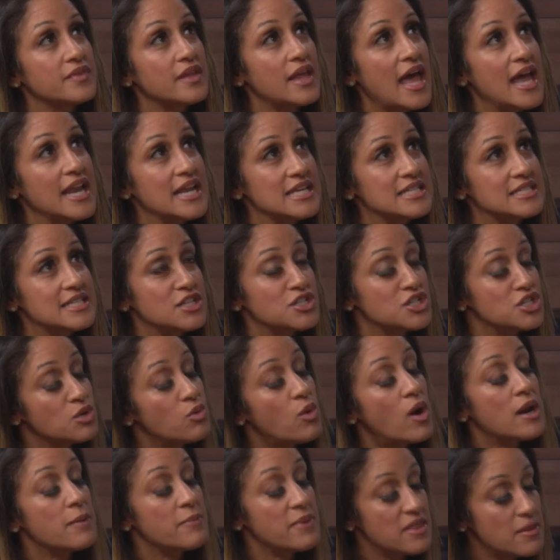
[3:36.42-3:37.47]
And he said, do you
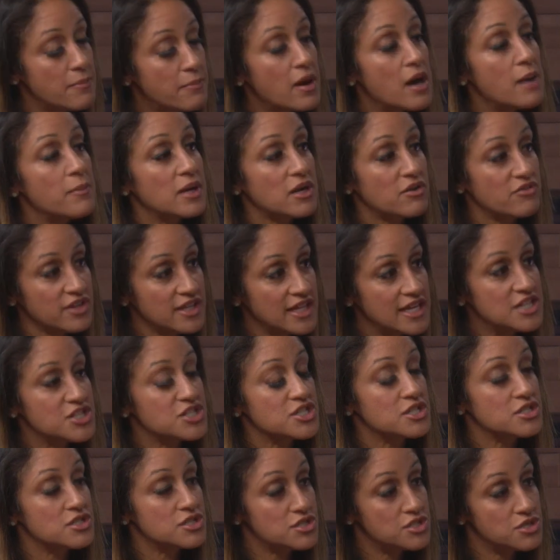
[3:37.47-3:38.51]
want to be the Public
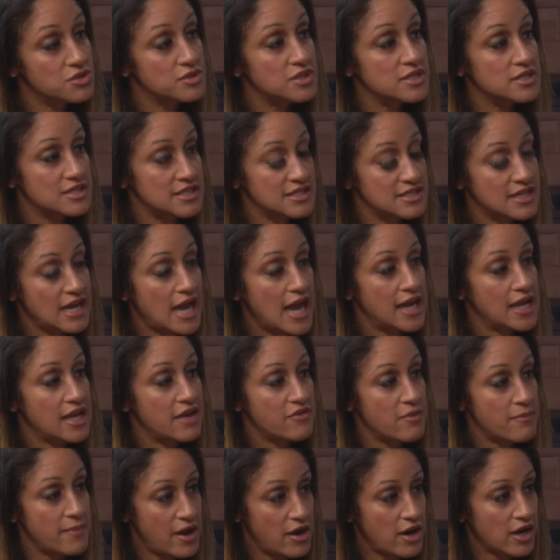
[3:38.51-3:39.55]
Relations Student Society of
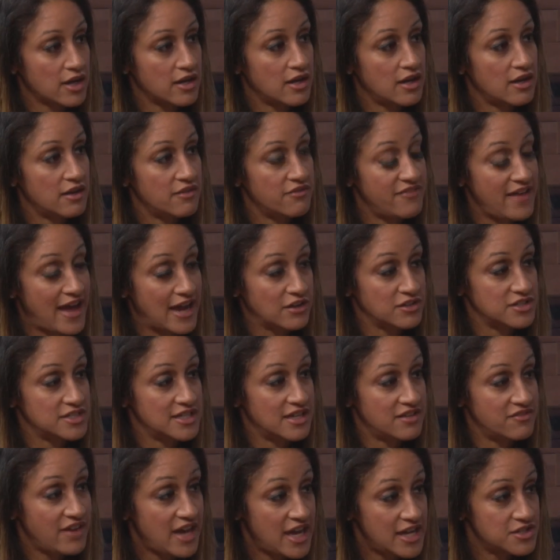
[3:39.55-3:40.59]
America faculty
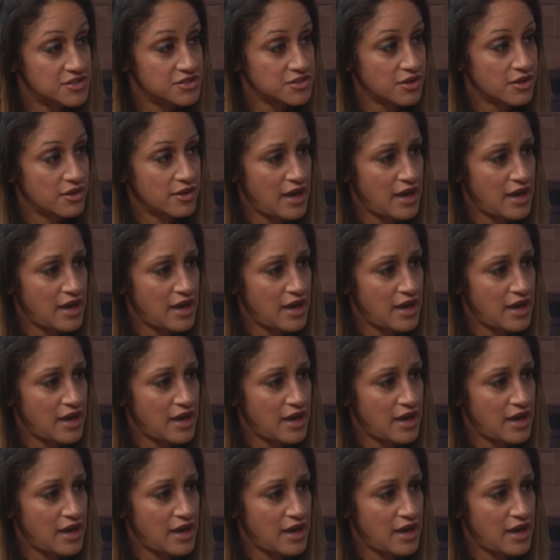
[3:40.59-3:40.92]
advisor?